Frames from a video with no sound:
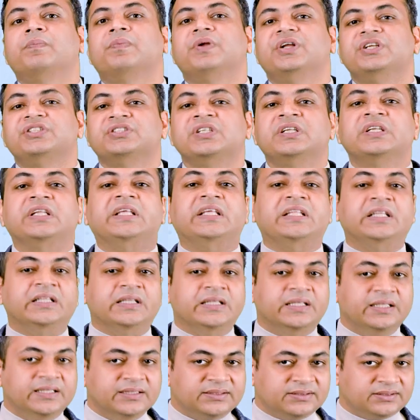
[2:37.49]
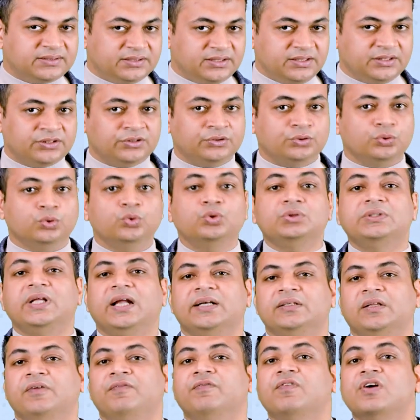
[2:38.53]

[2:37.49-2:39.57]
pressure in these cysts so that the